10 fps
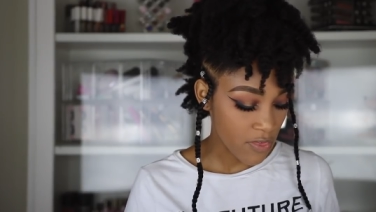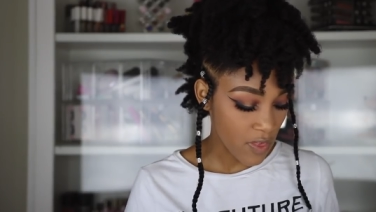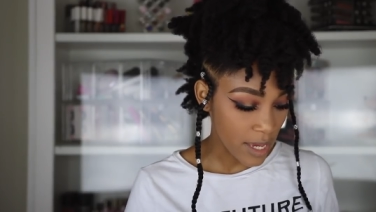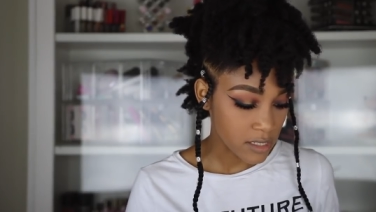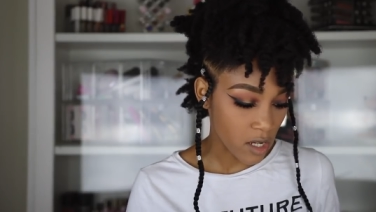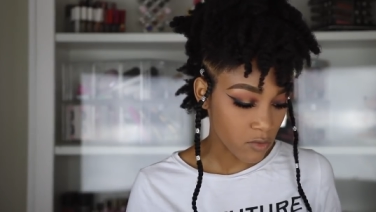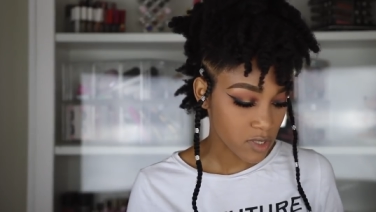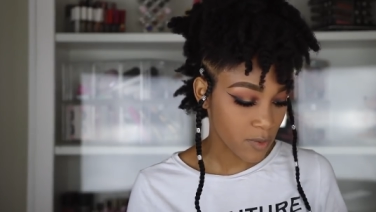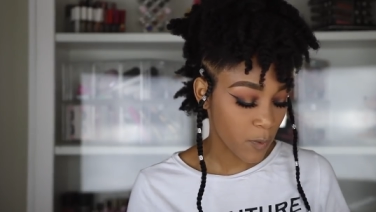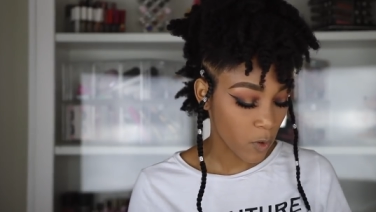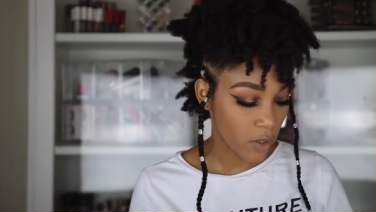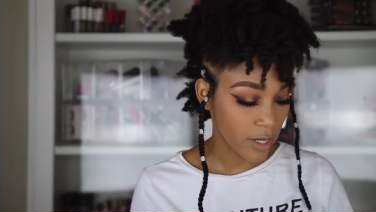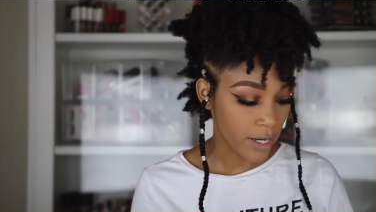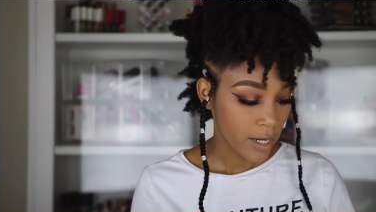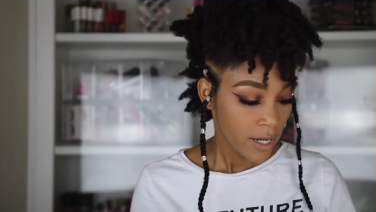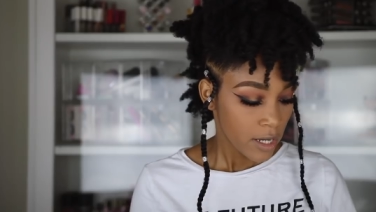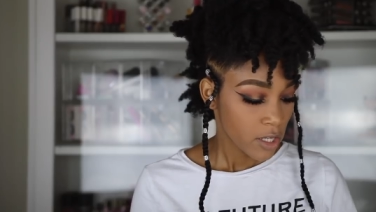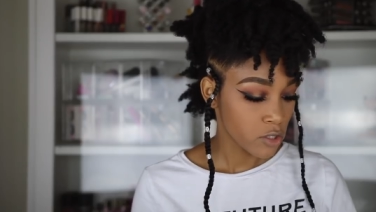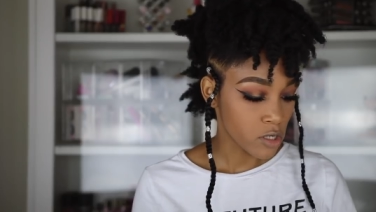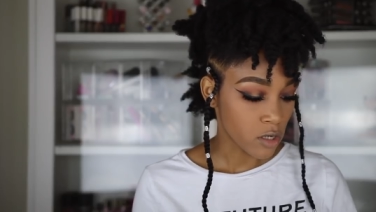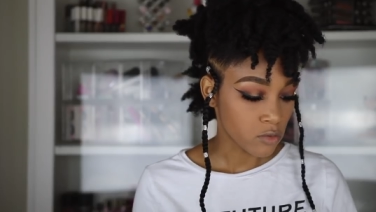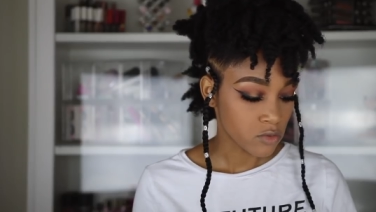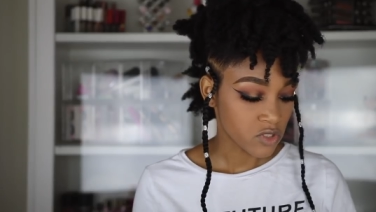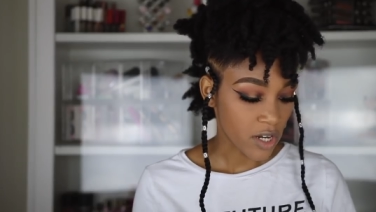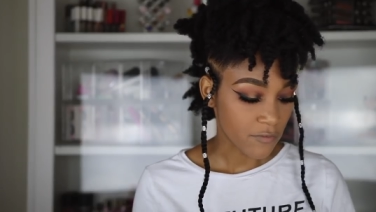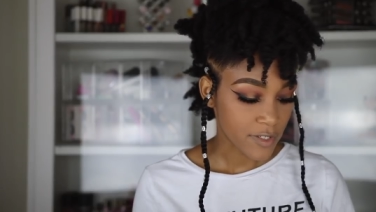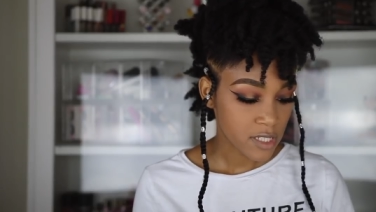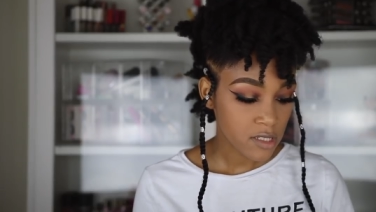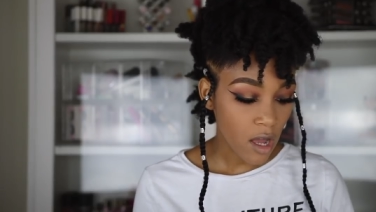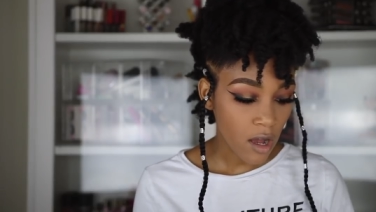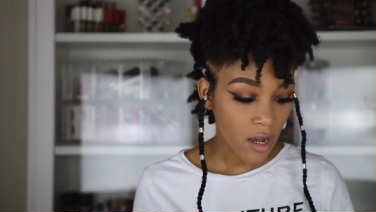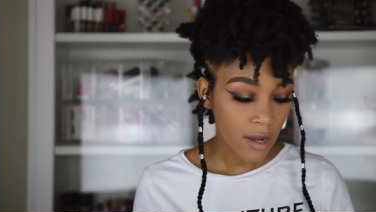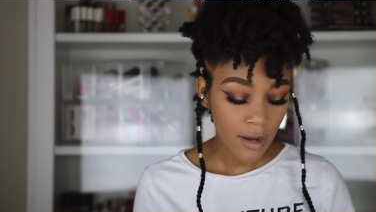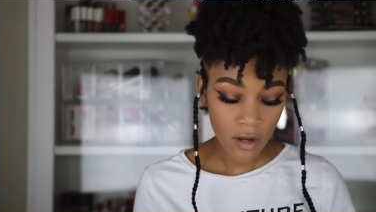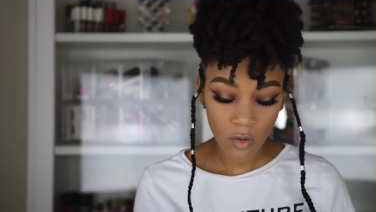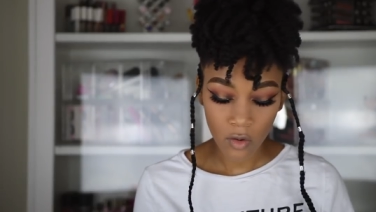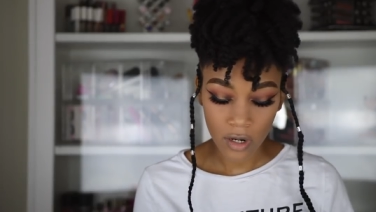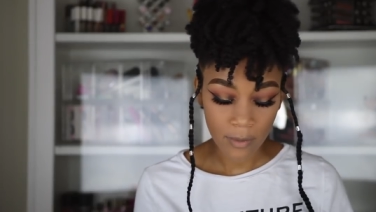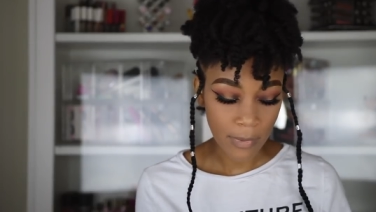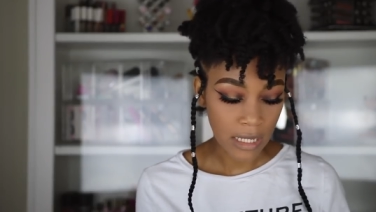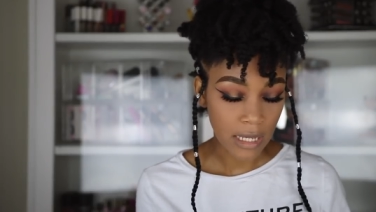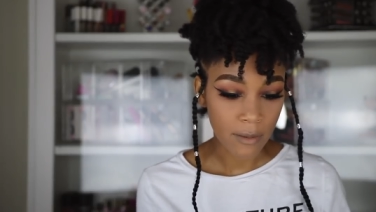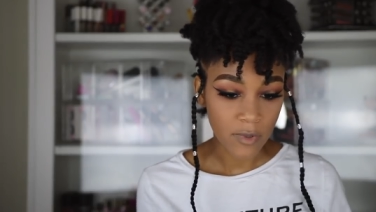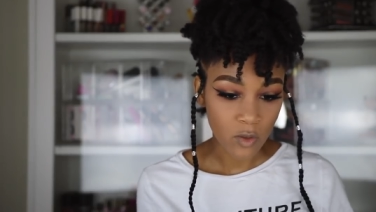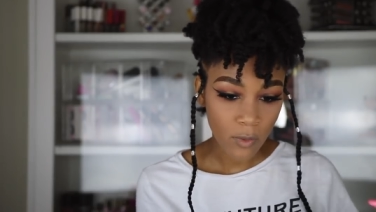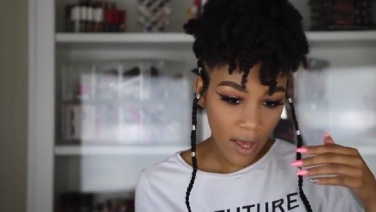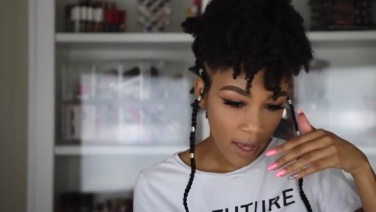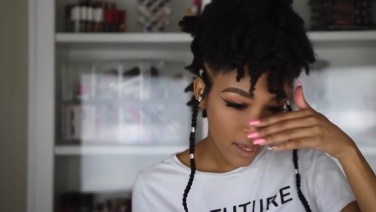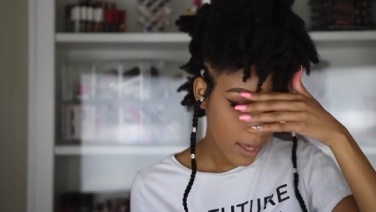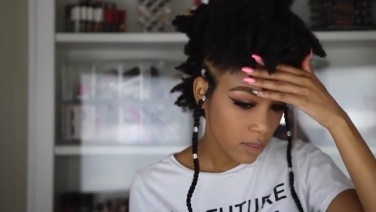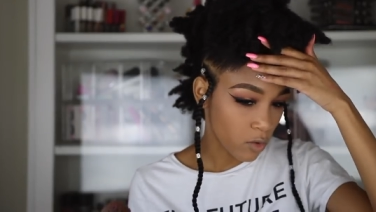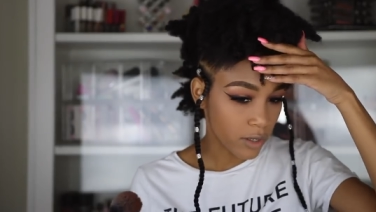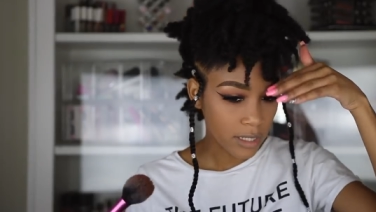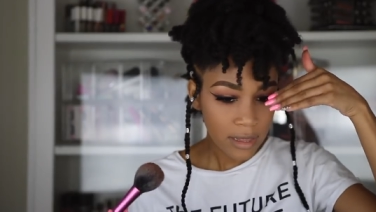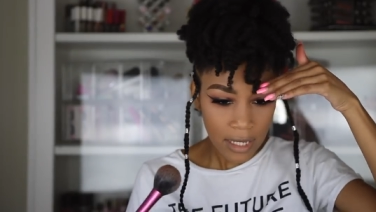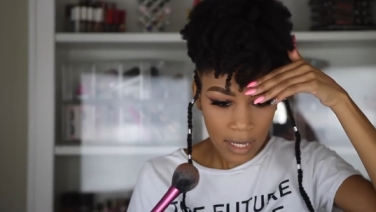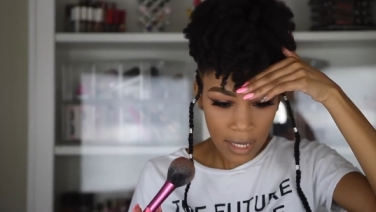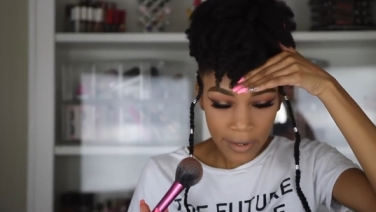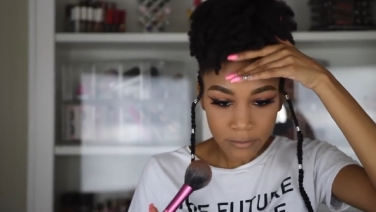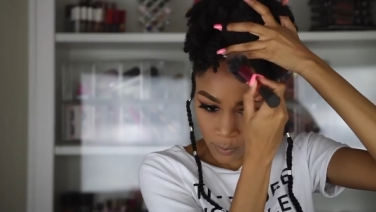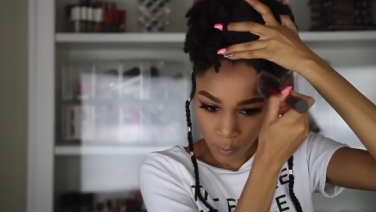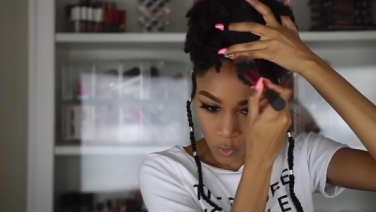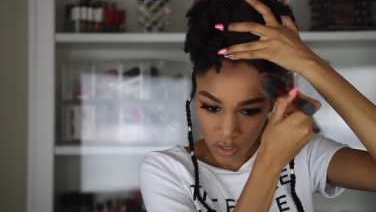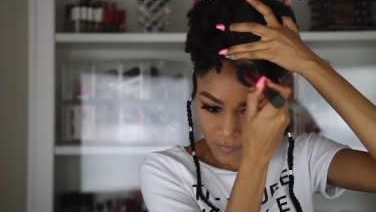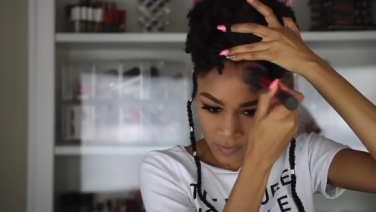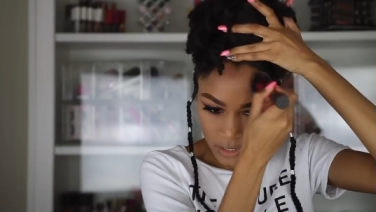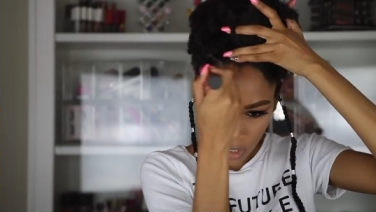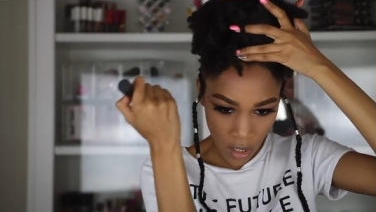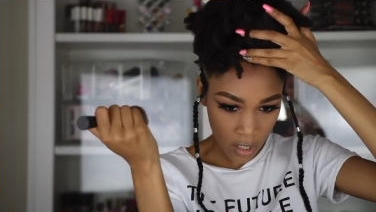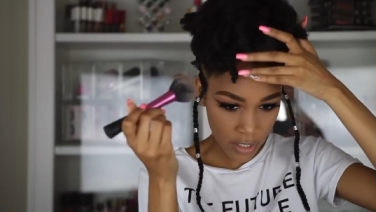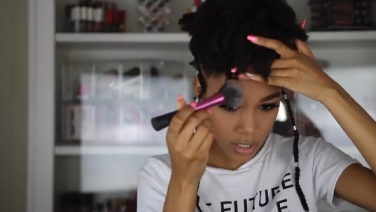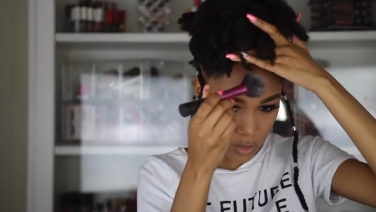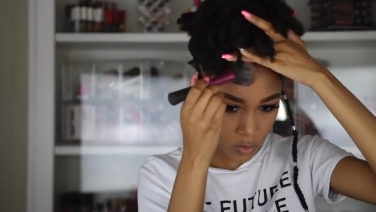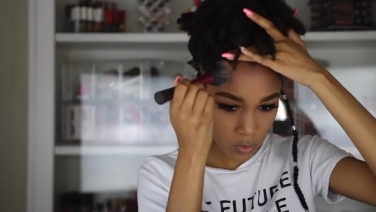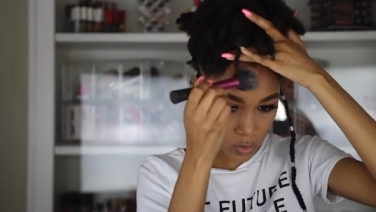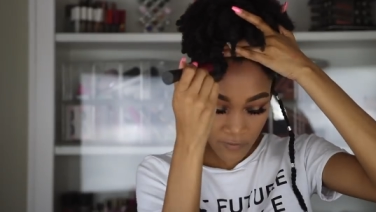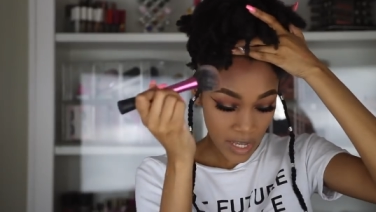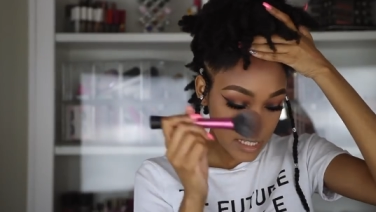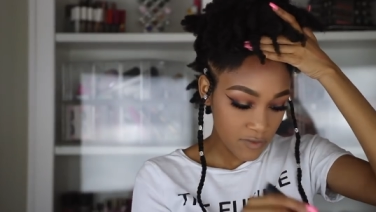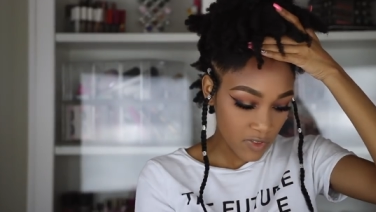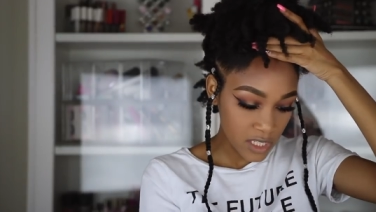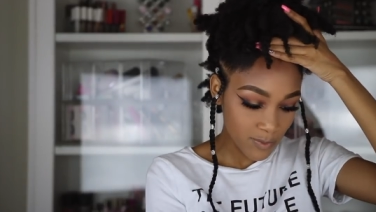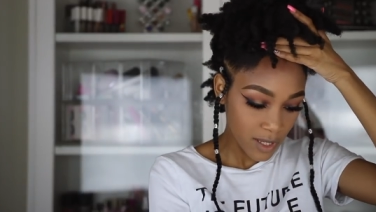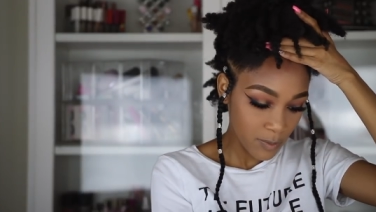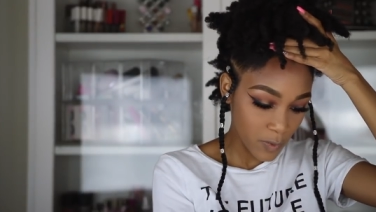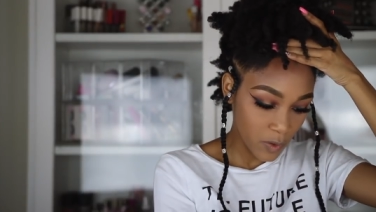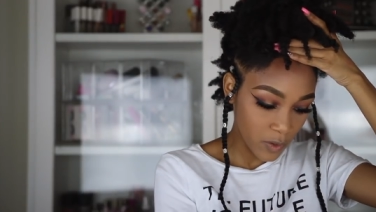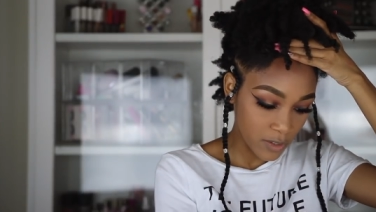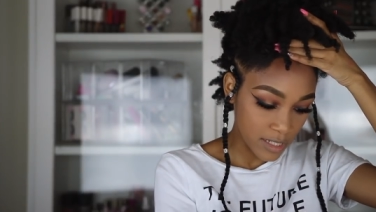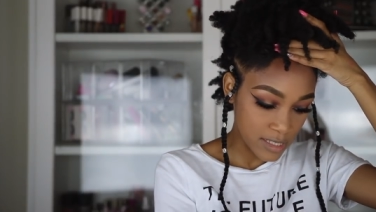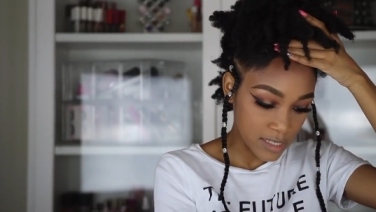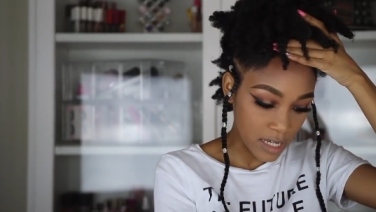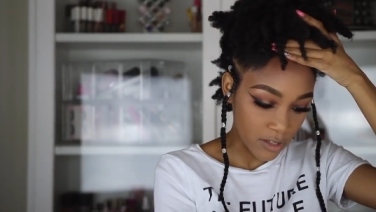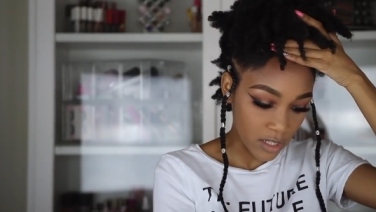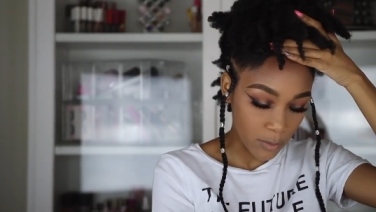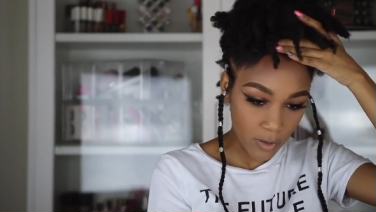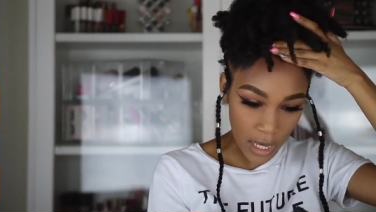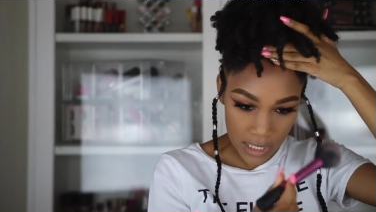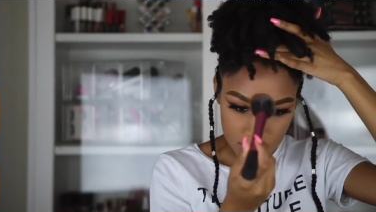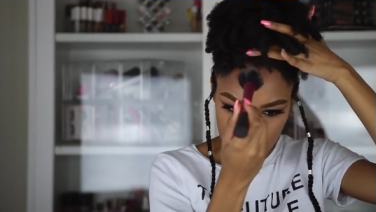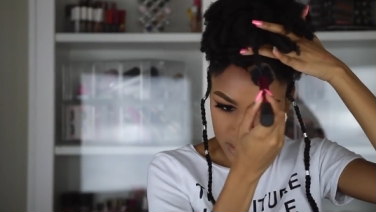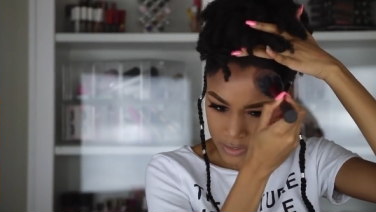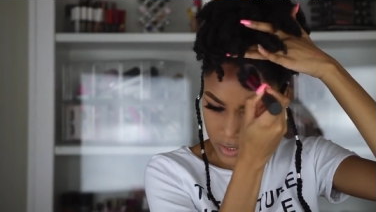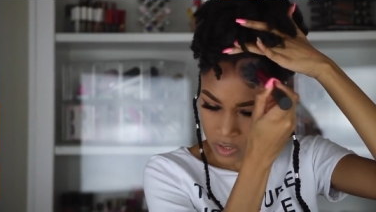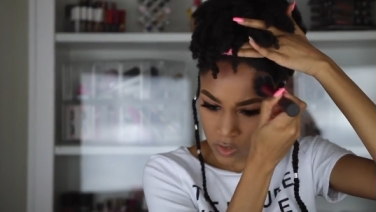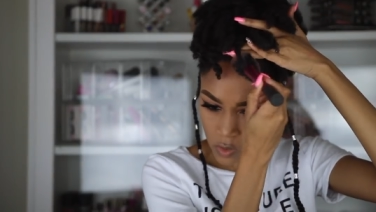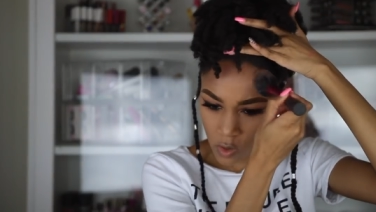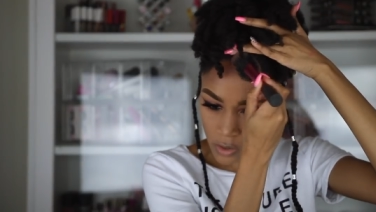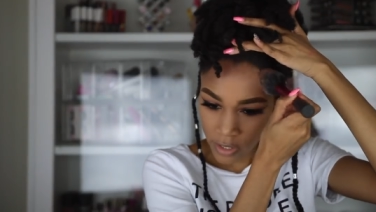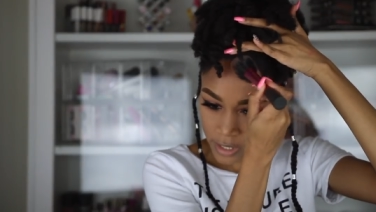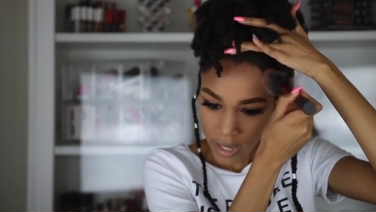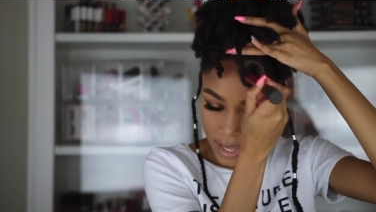they don't support, you know, Jeffree Star or Manny MUA, Laura Lee. Morphe are huge fans of these people. They sell their products in their store.